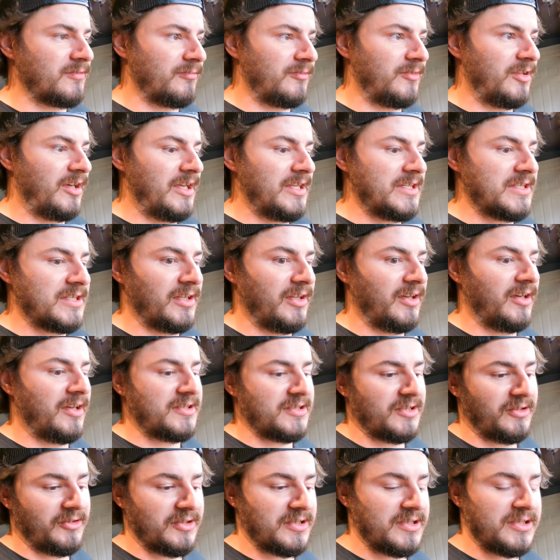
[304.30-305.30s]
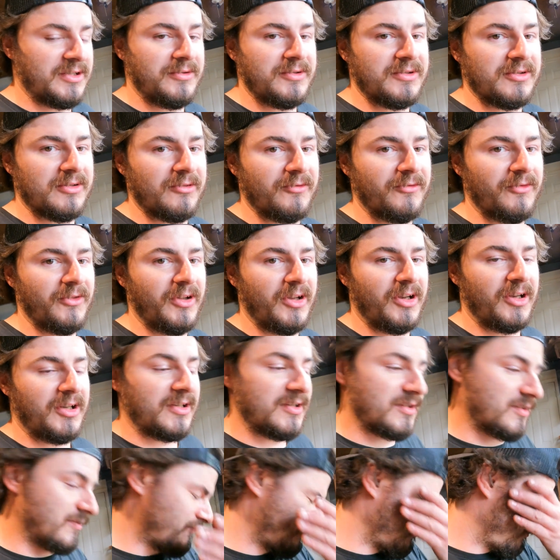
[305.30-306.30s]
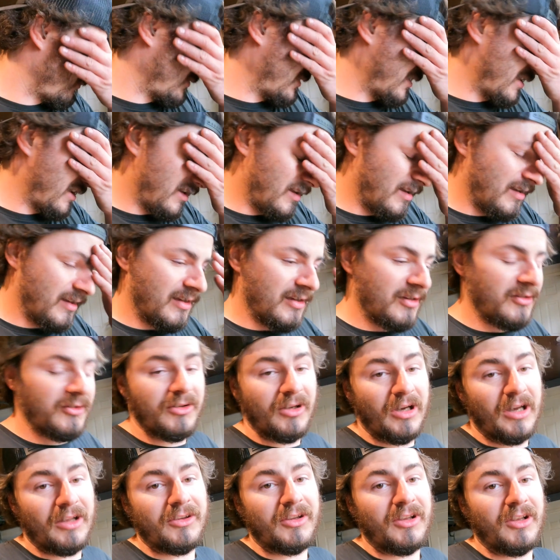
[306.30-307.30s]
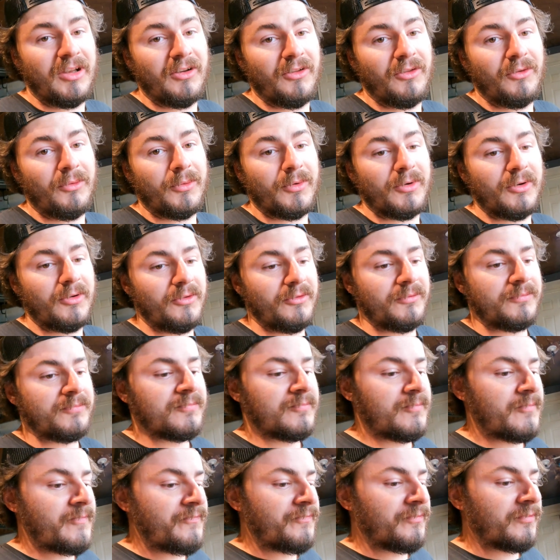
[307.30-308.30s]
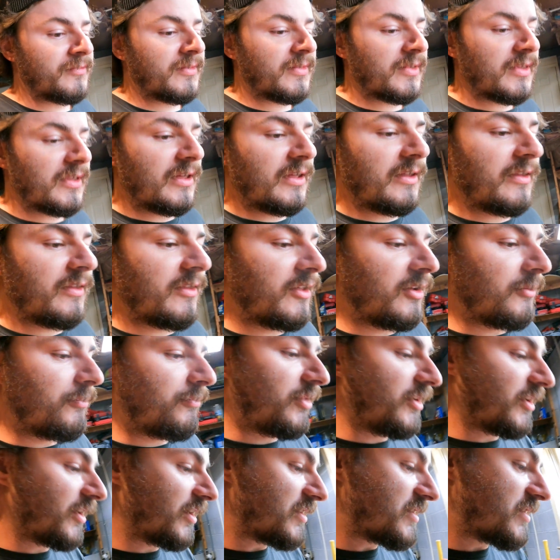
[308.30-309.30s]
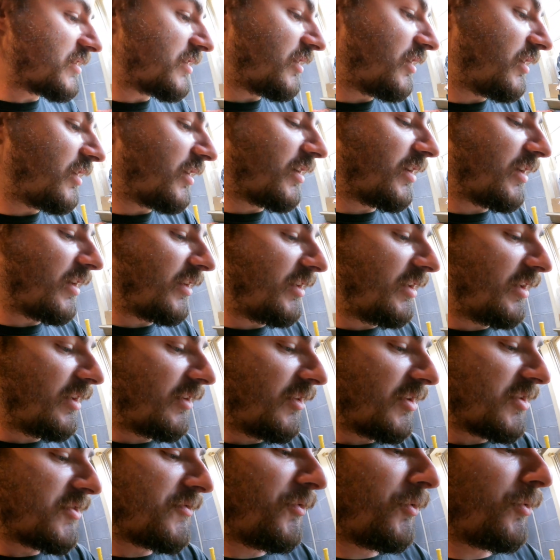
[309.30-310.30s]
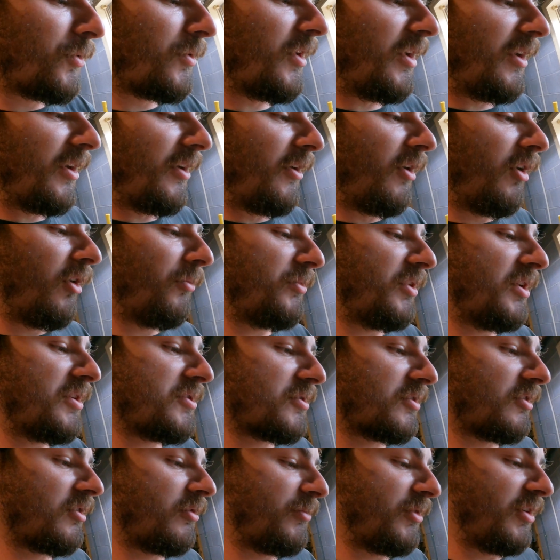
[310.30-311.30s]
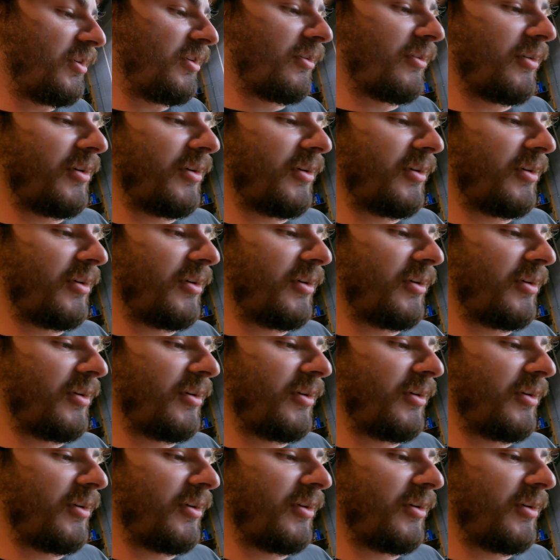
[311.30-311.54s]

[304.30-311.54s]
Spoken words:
some nice lines, I'll just use their fittings. Not the end of the world. The biggest thing I needed this for, and I hope these are going to be